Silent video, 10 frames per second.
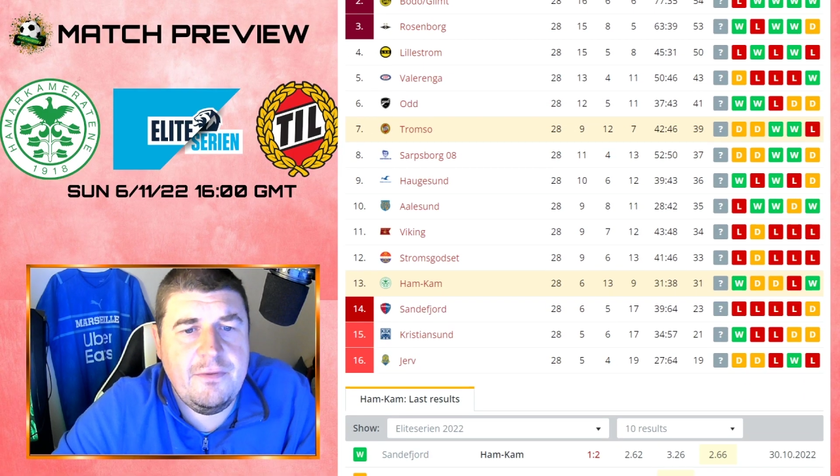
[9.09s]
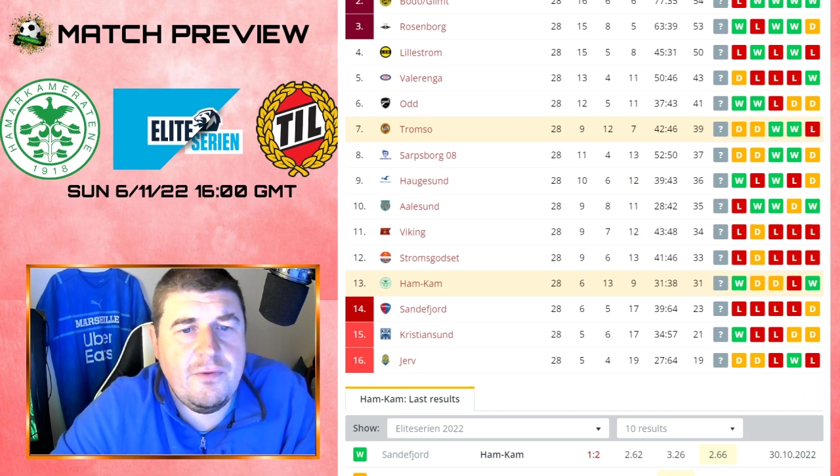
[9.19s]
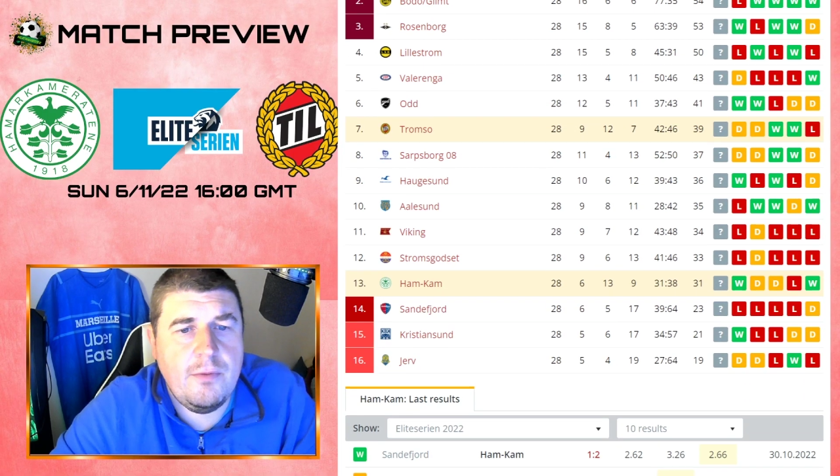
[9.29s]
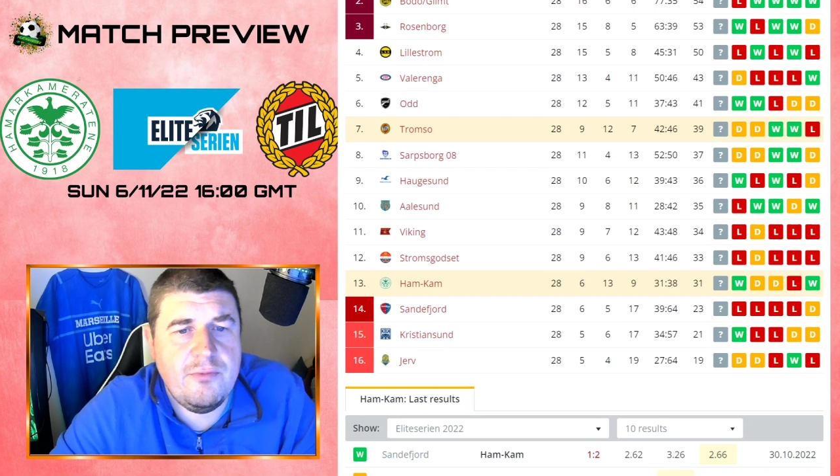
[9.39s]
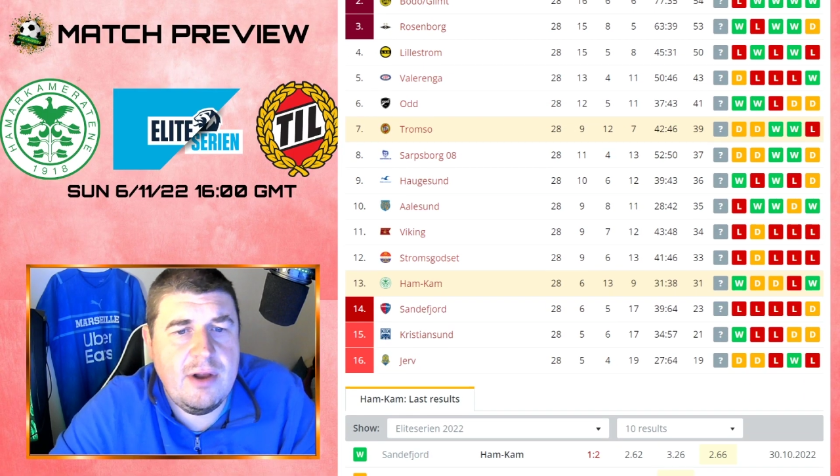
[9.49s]

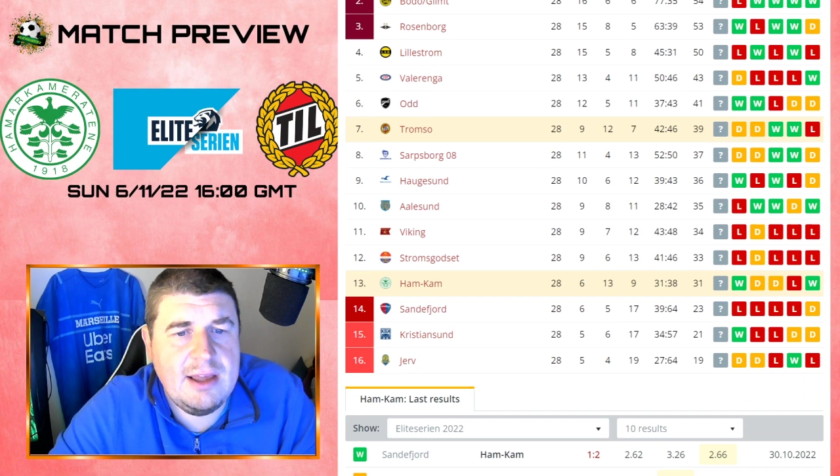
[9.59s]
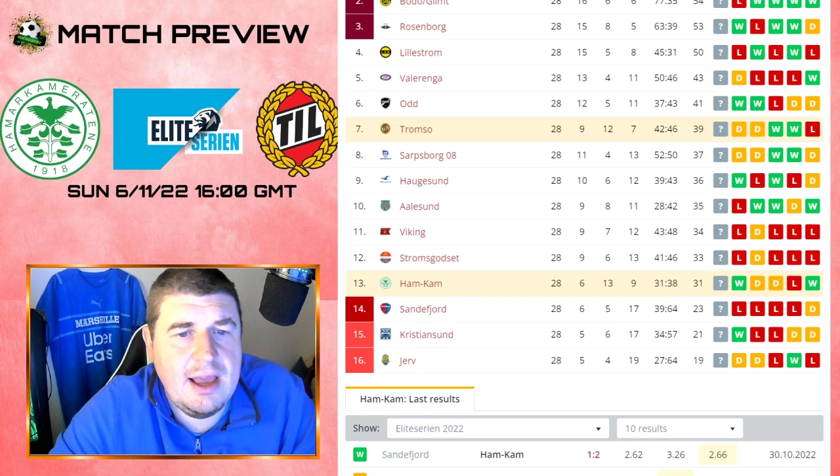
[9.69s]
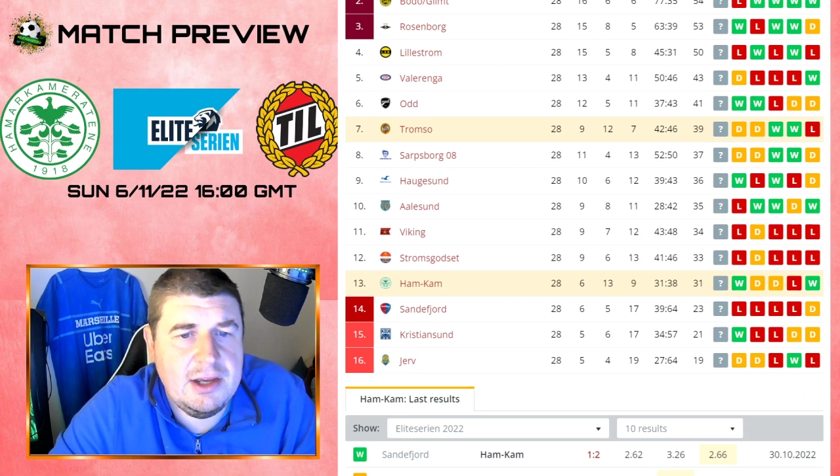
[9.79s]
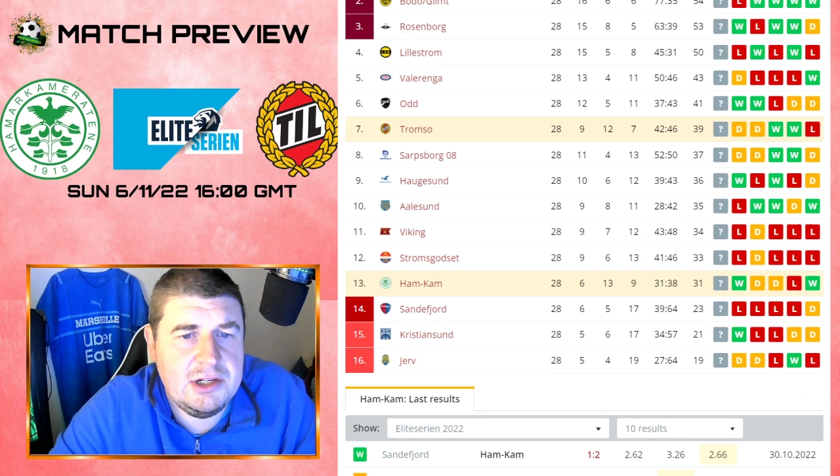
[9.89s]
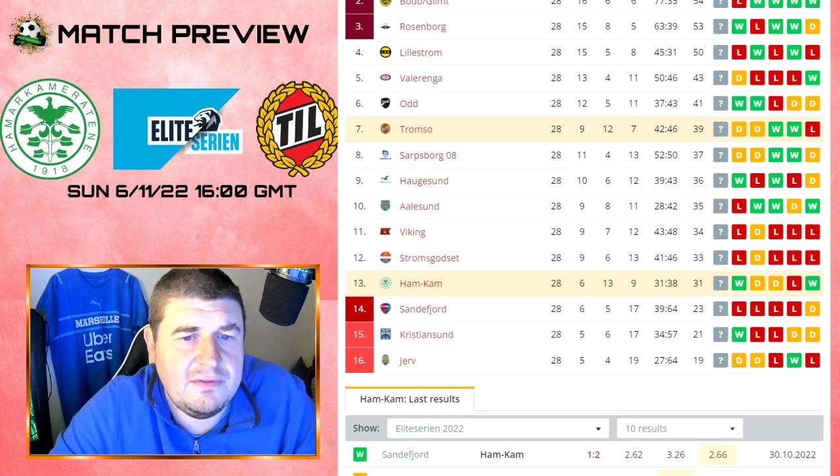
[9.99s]
from
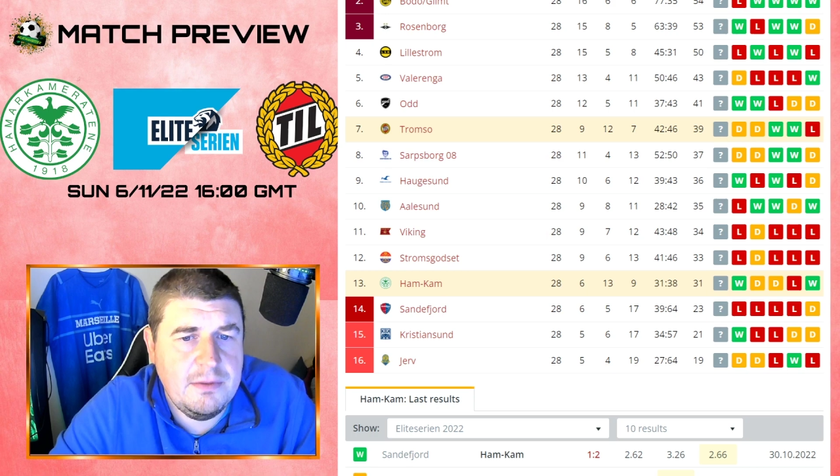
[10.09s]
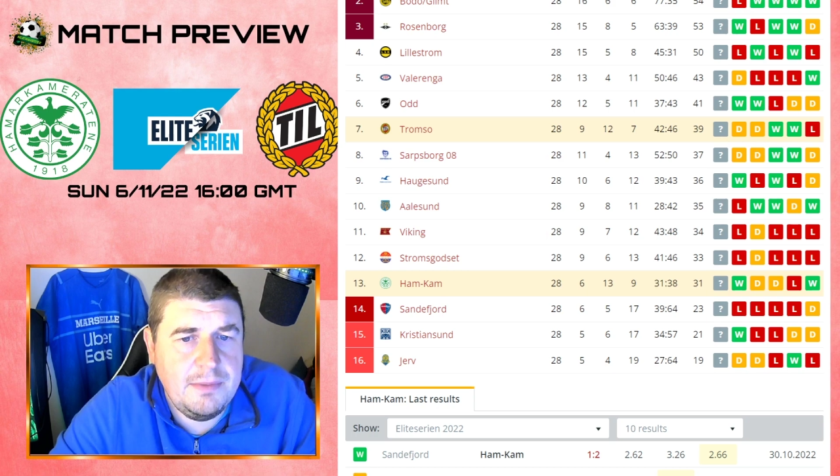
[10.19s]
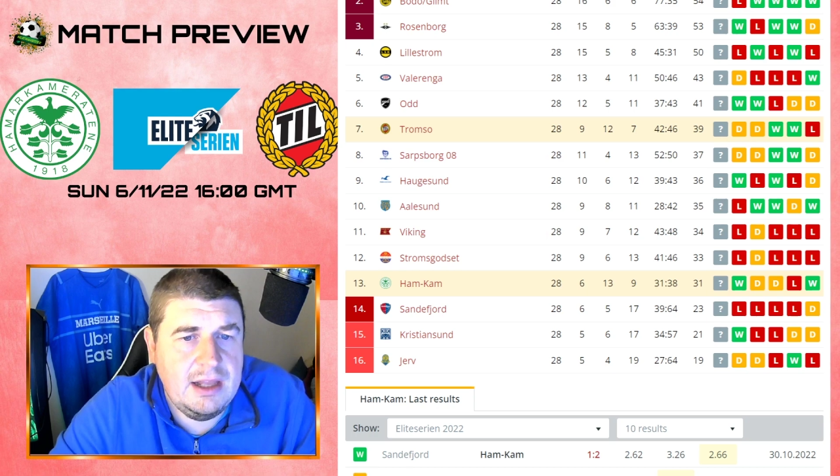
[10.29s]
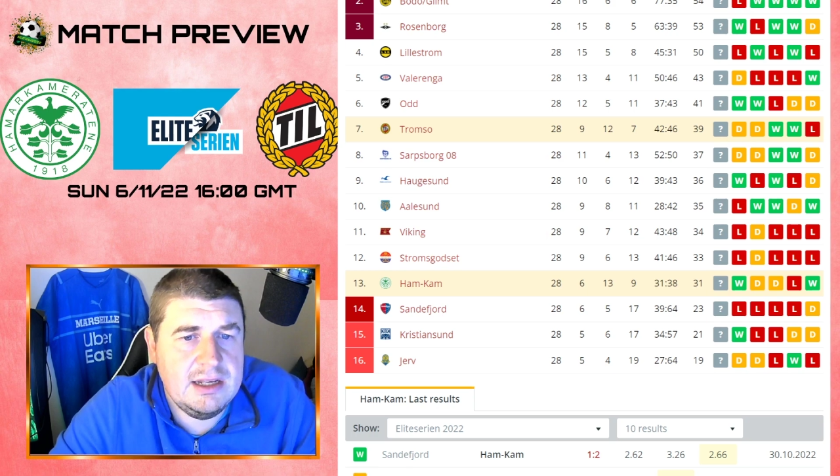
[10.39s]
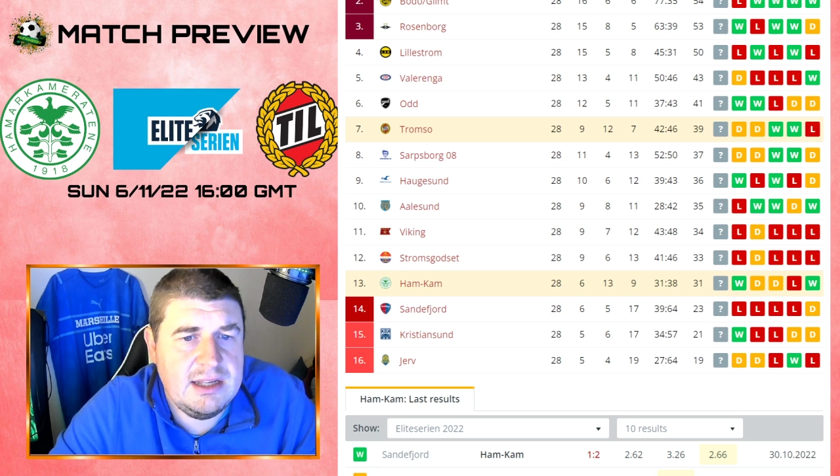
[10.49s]
relegation after
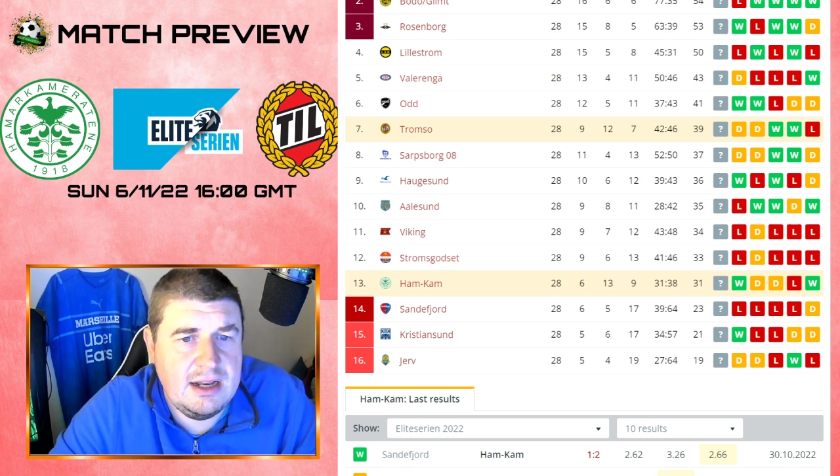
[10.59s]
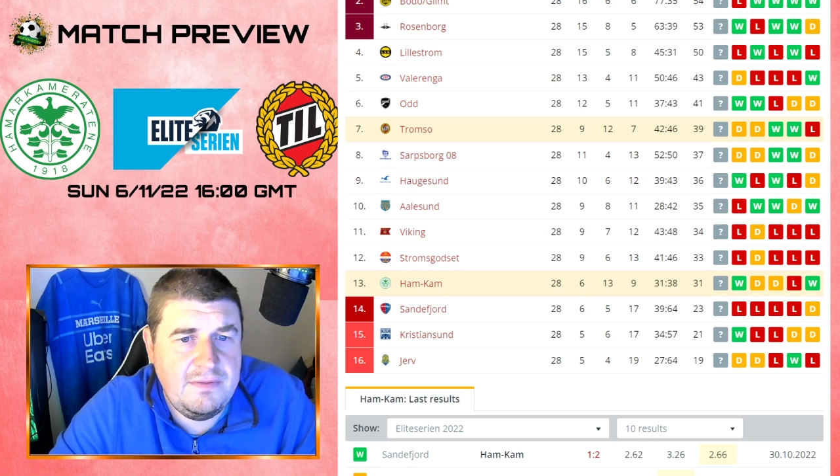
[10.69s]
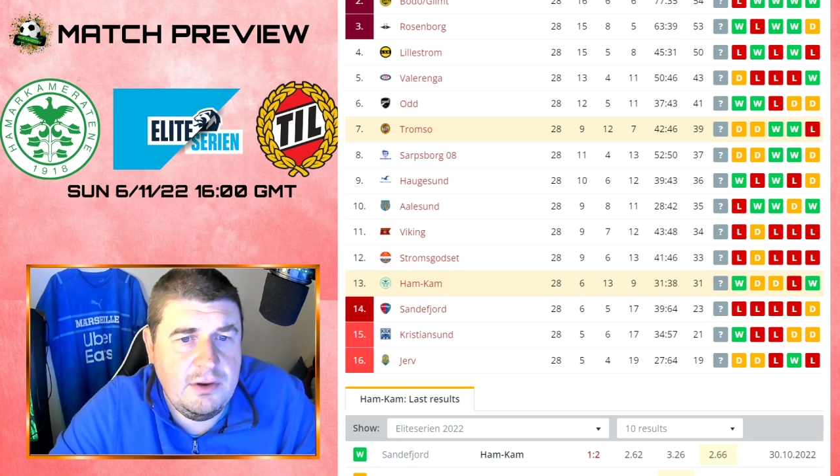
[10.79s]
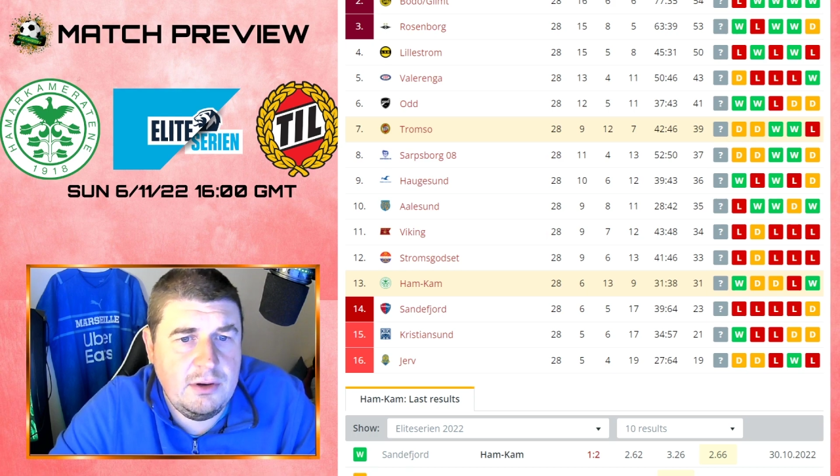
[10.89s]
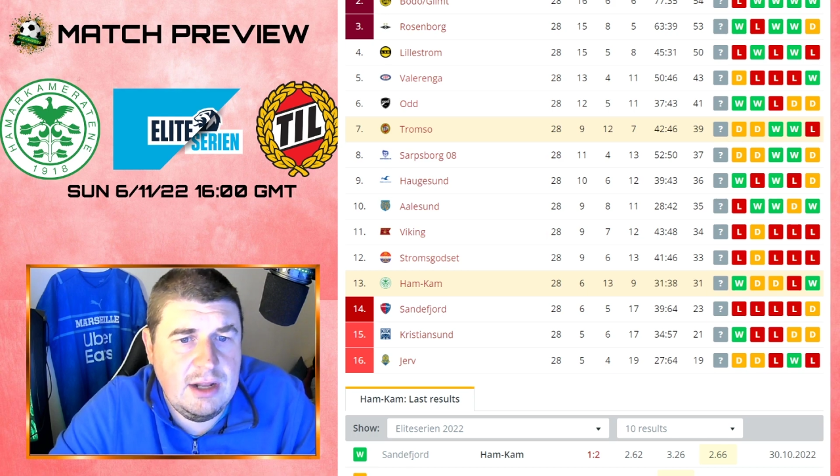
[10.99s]
beating
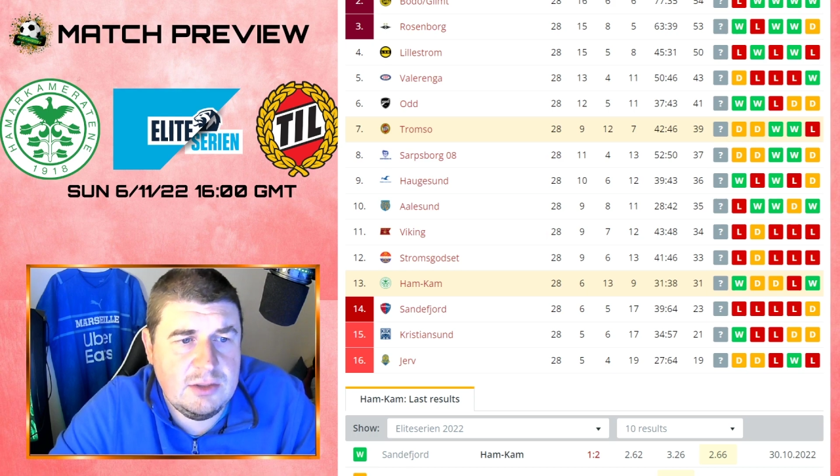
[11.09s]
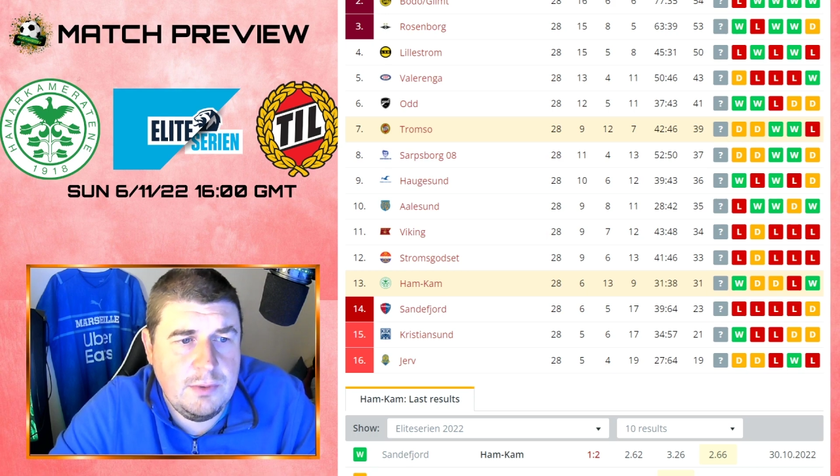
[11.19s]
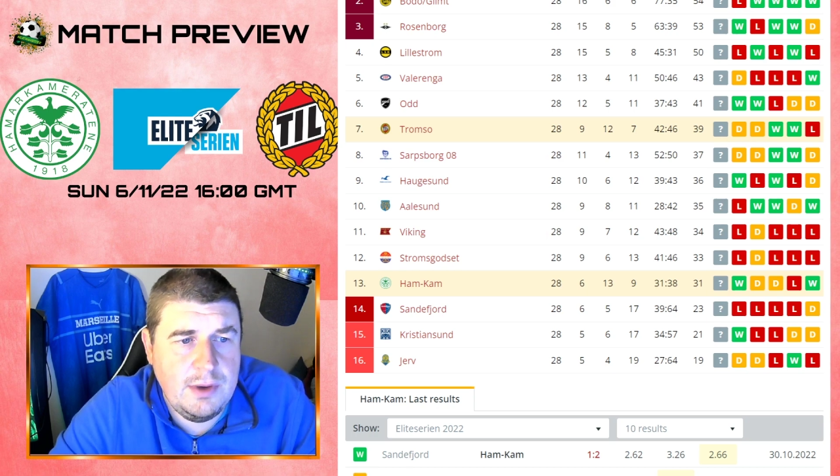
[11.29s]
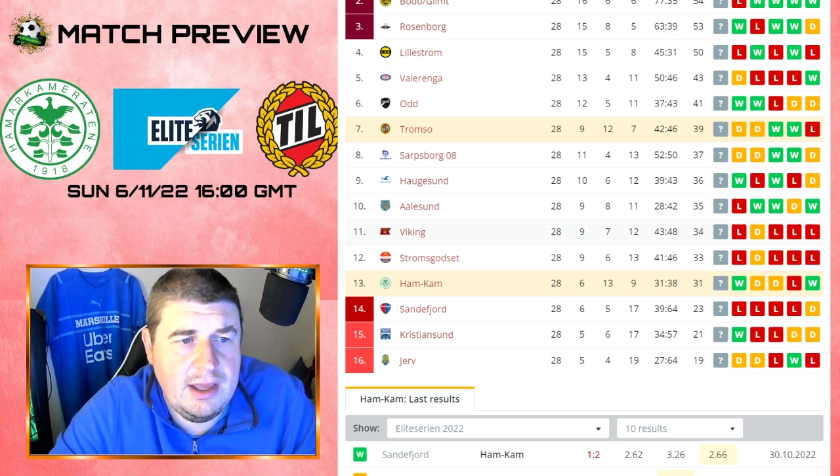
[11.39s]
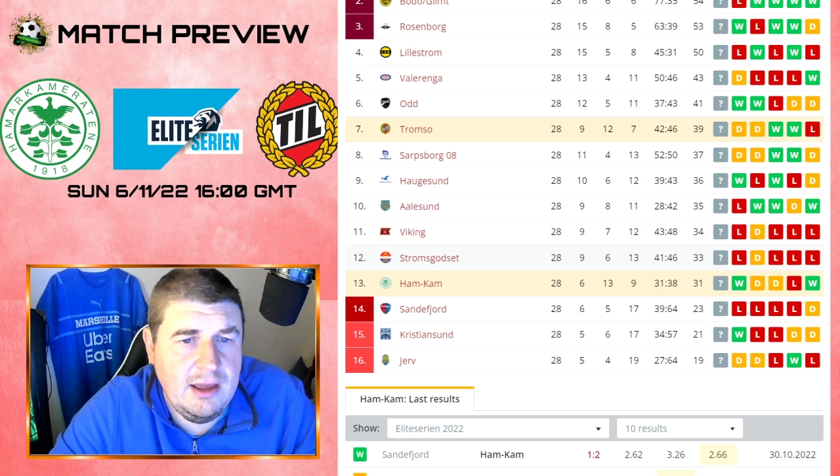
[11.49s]
Sandefjord last
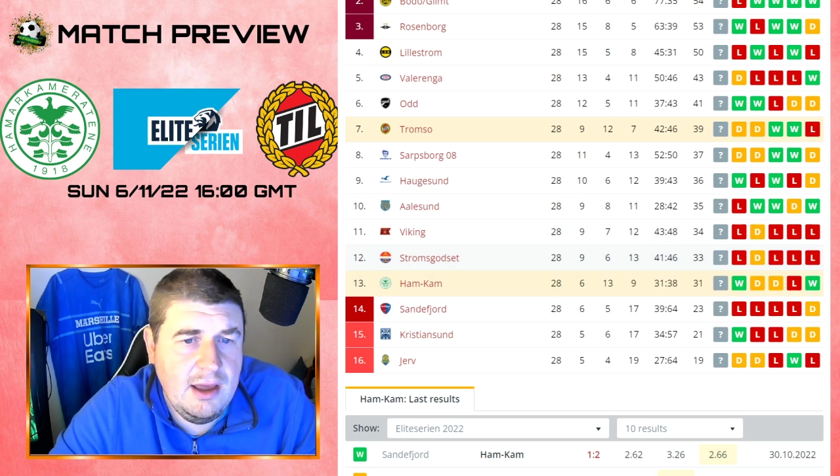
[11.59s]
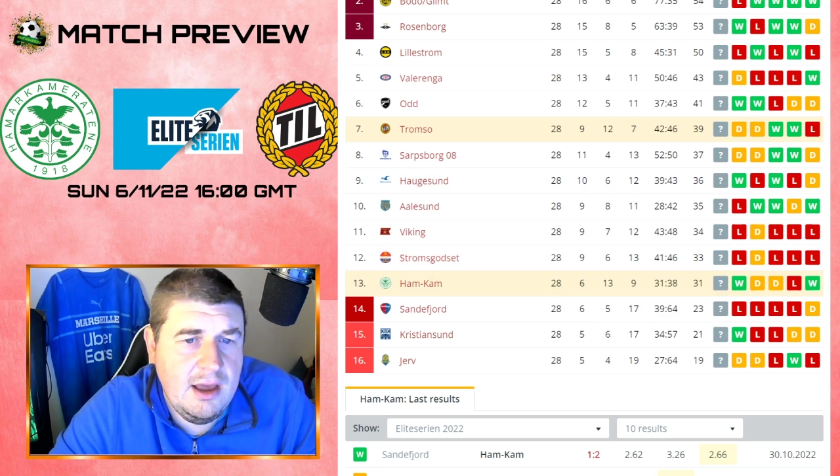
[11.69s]
week.